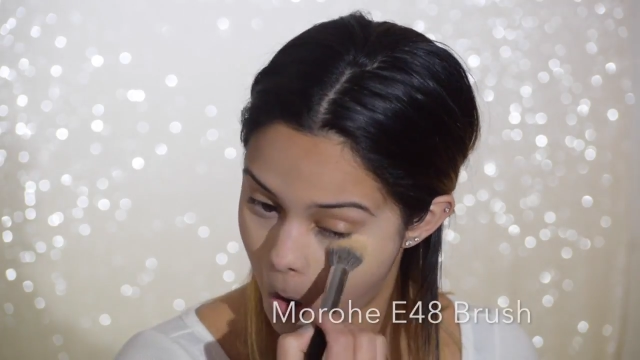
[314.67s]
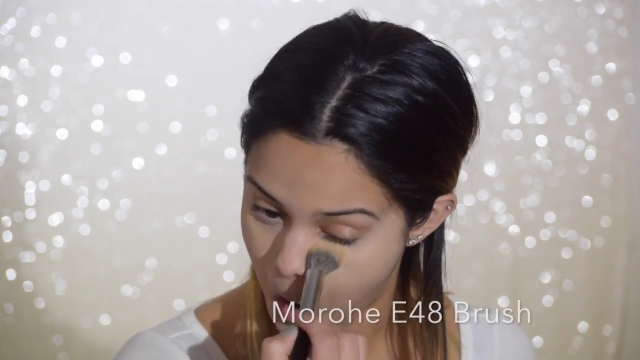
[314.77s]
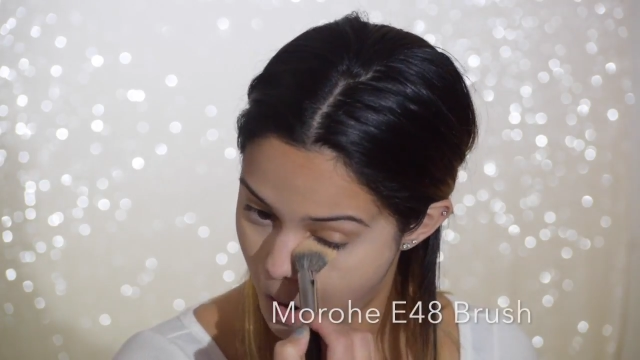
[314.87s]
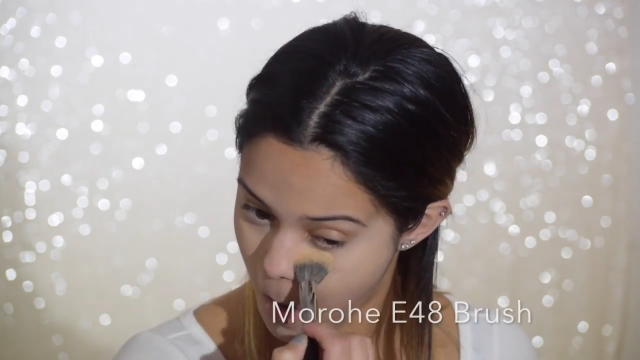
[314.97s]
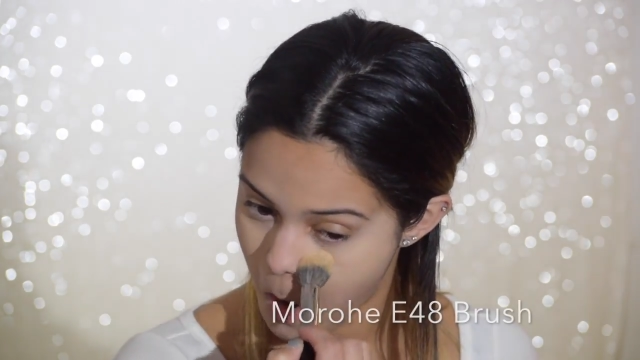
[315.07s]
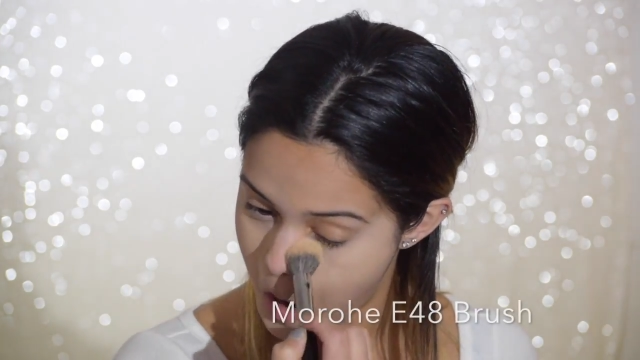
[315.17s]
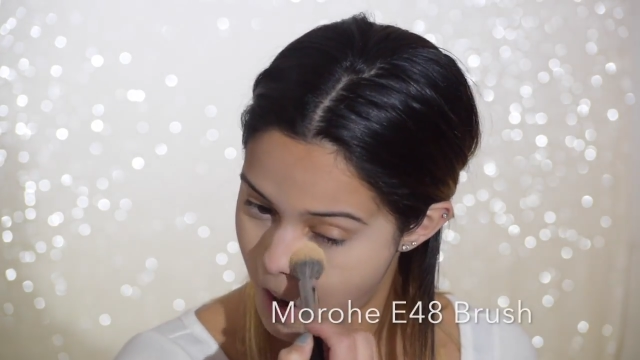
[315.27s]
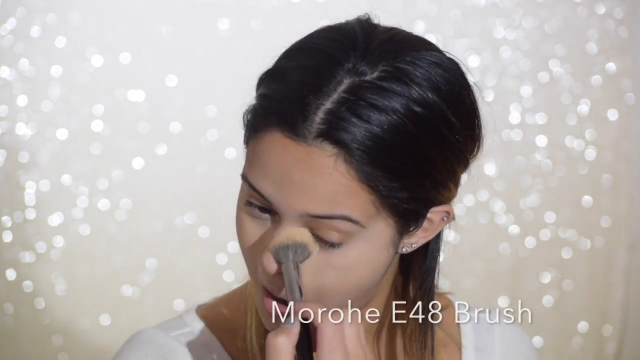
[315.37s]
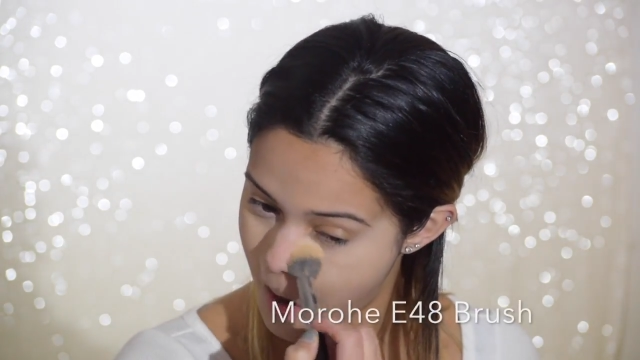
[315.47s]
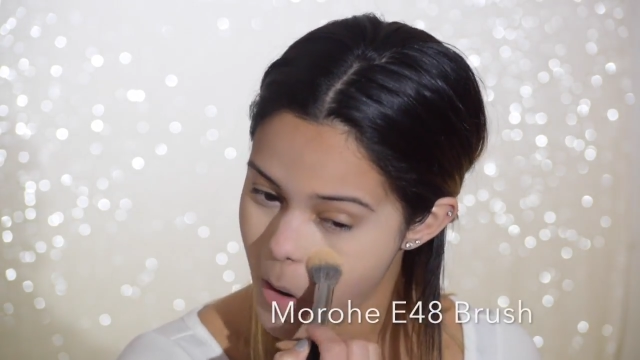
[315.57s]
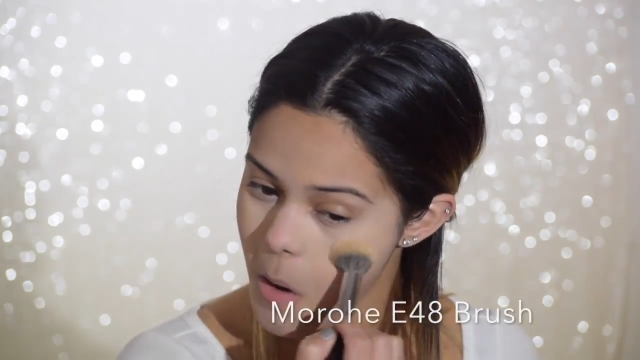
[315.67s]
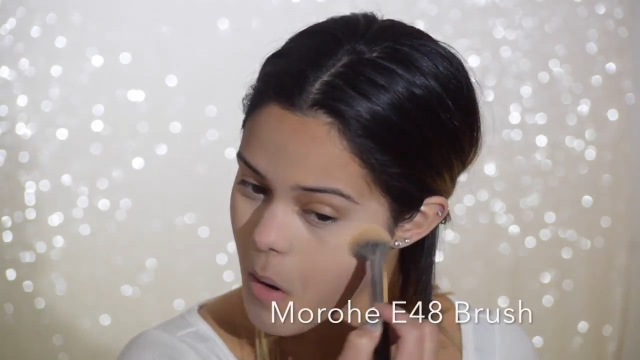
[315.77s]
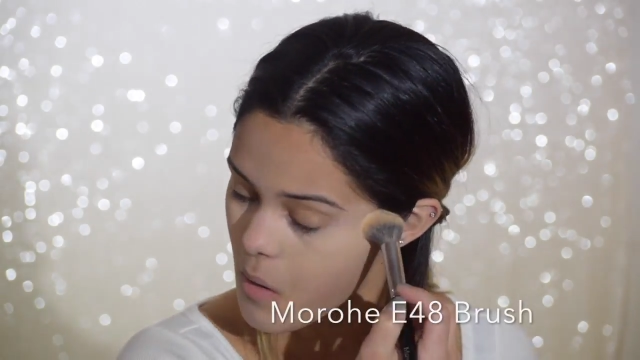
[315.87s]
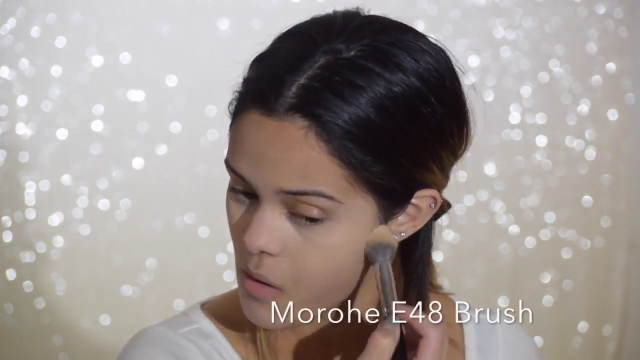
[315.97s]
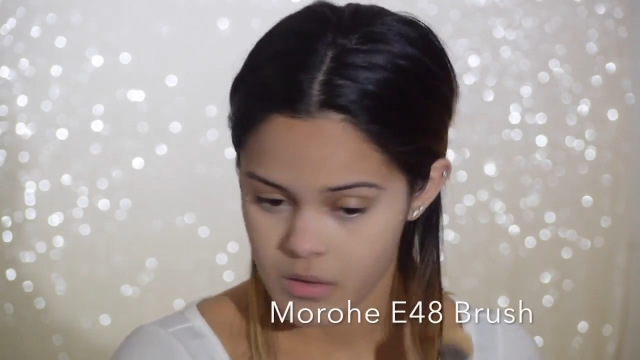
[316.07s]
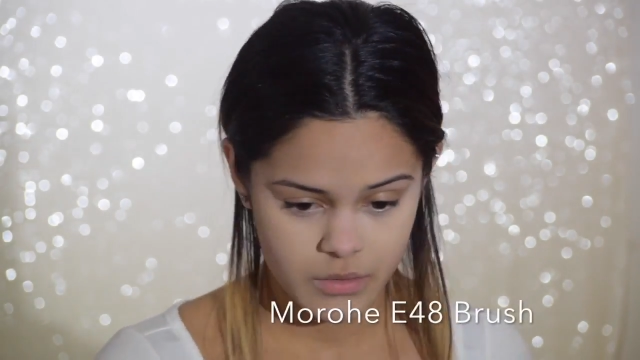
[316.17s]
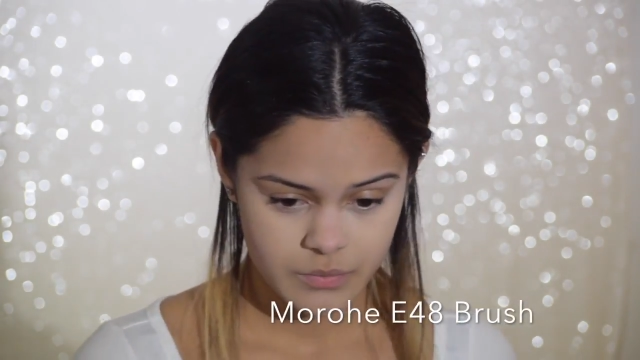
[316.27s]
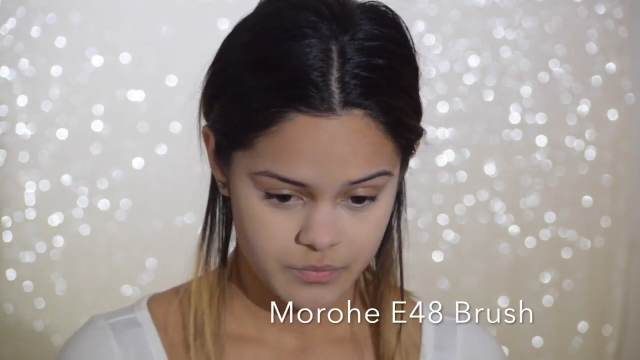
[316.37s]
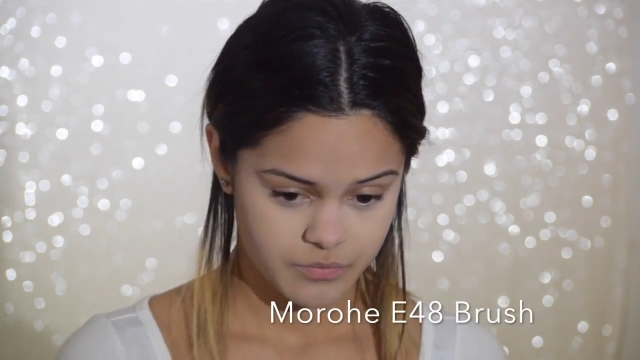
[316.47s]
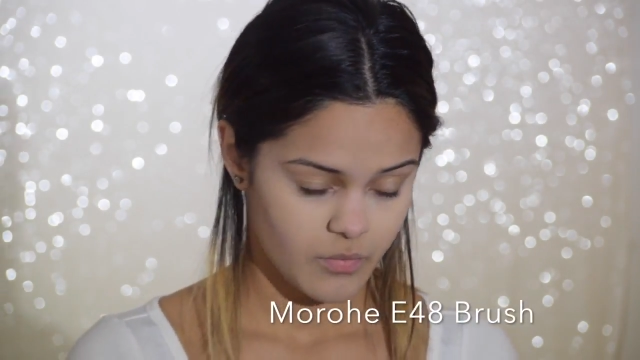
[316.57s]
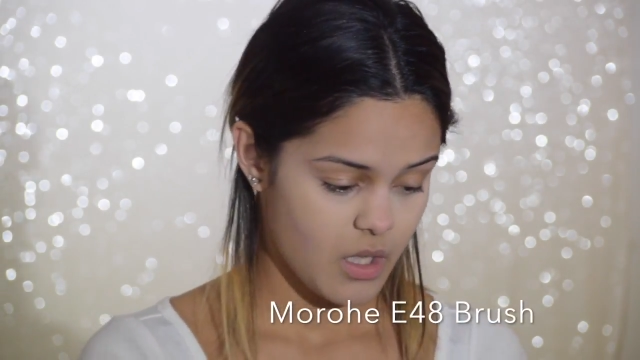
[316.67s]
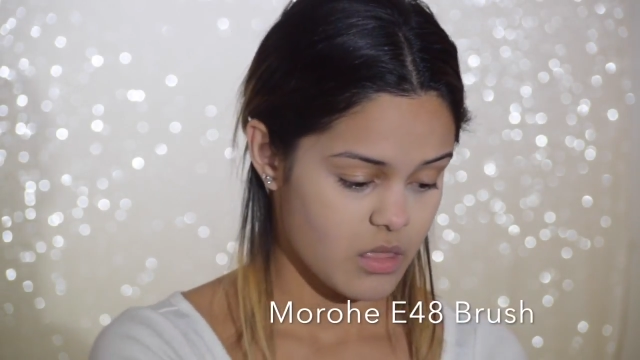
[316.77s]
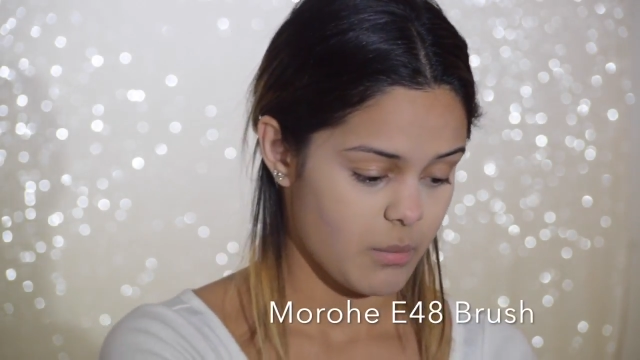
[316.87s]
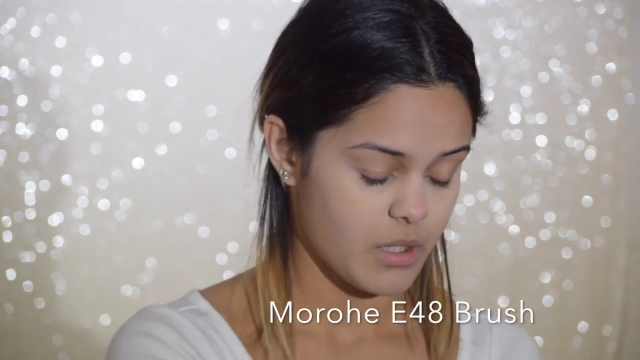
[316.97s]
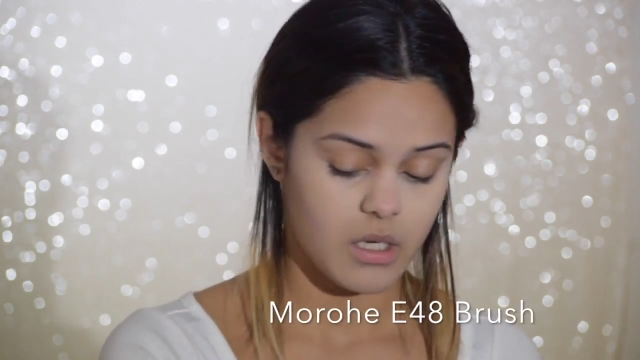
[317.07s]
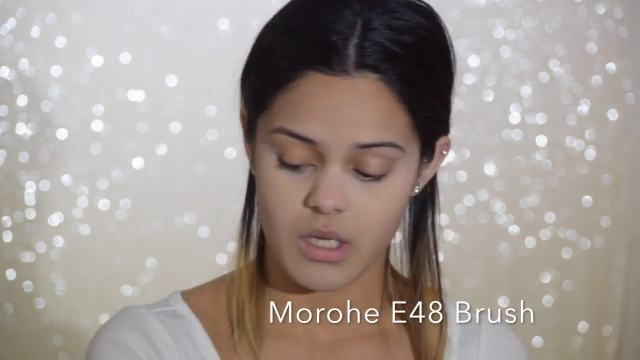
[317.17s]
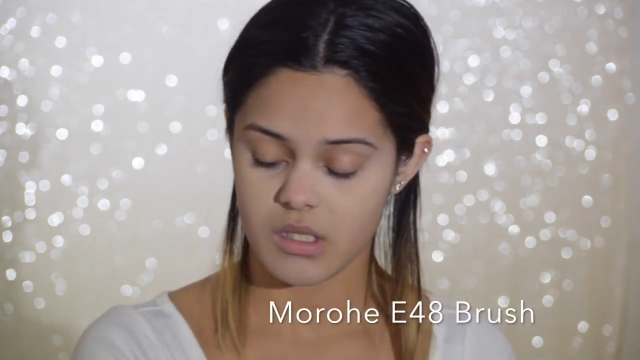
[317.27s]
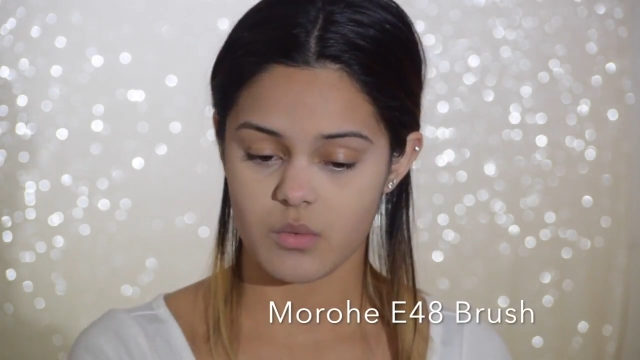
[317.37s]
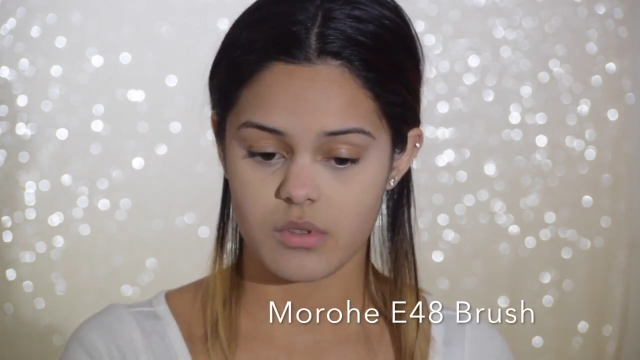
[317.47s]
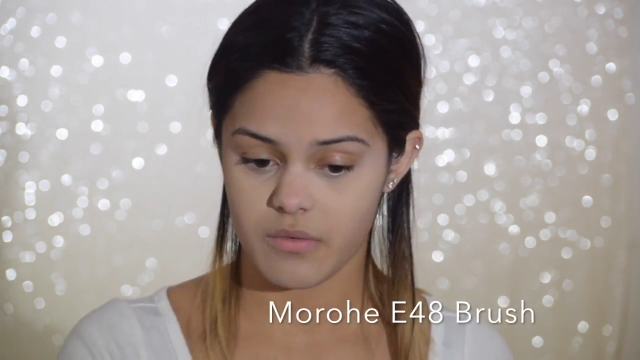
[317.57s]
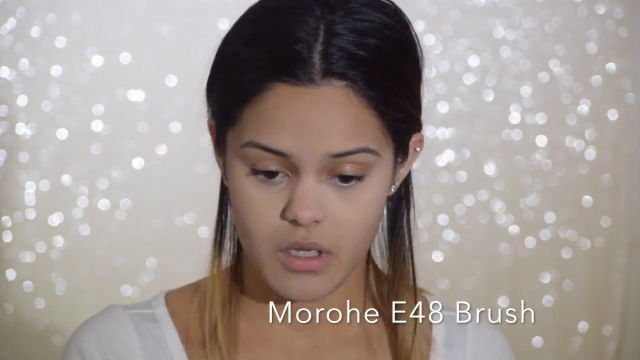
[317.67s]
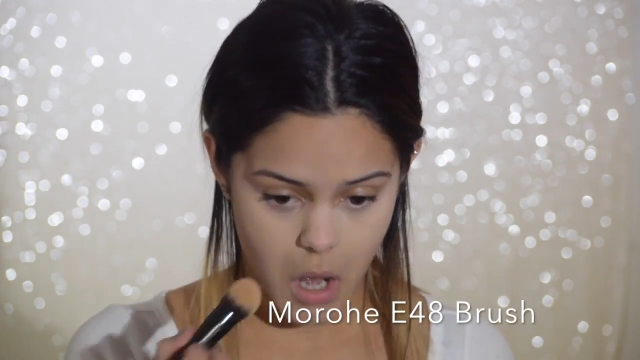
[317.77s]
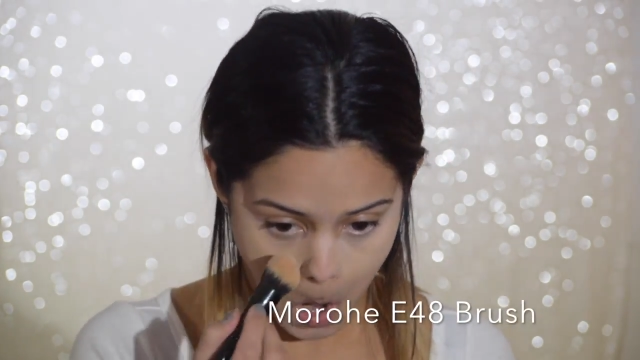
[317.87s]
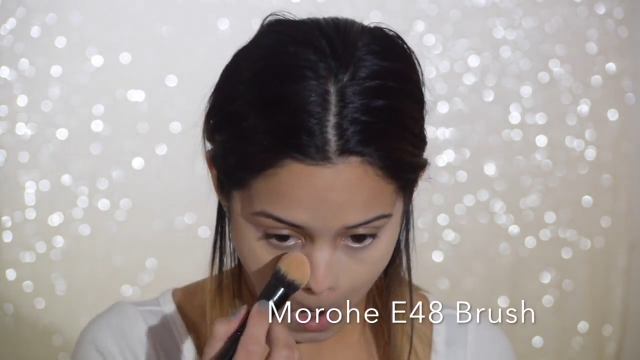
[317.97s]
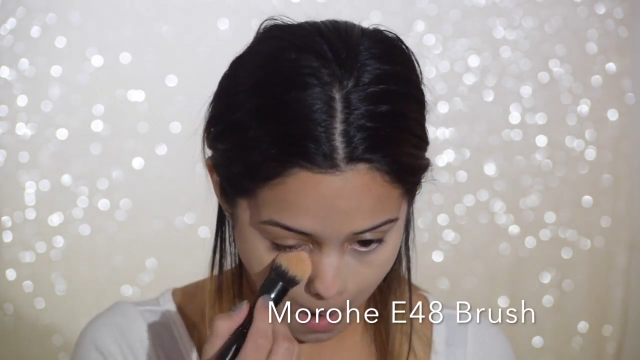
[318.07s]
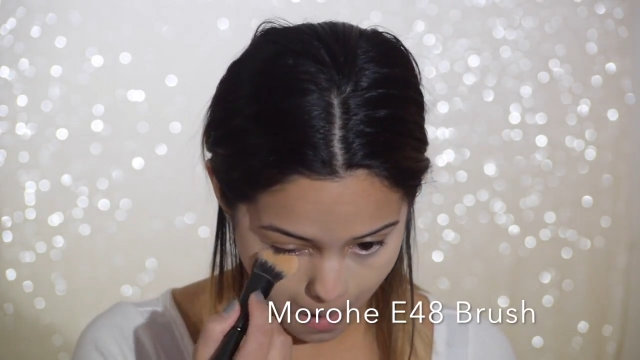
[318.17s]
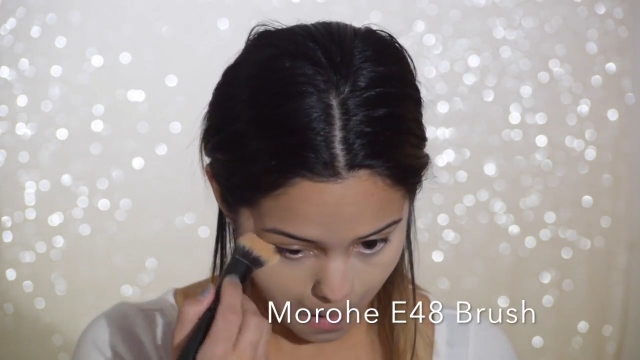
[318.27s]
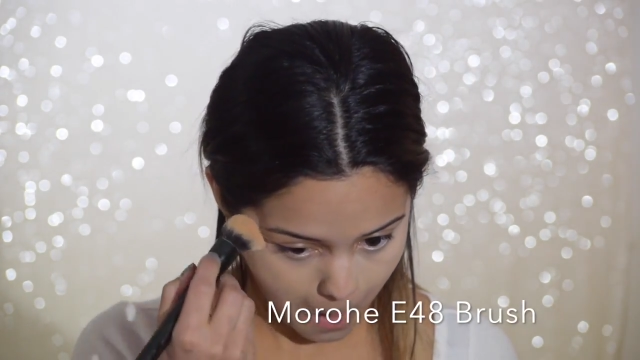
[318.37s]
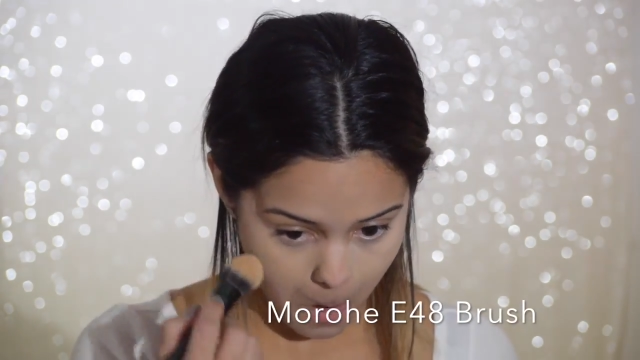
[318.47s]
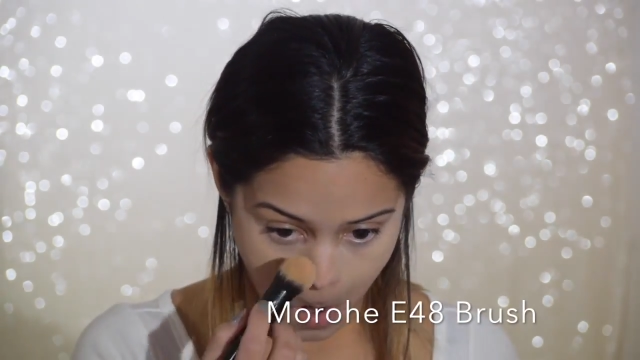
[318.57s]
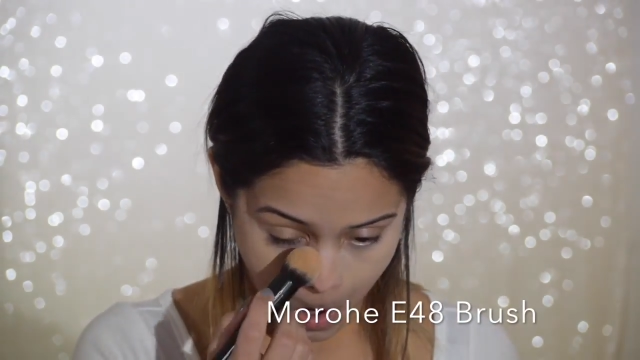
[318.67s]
and apply some Laura Mercier translucent powder on top of that.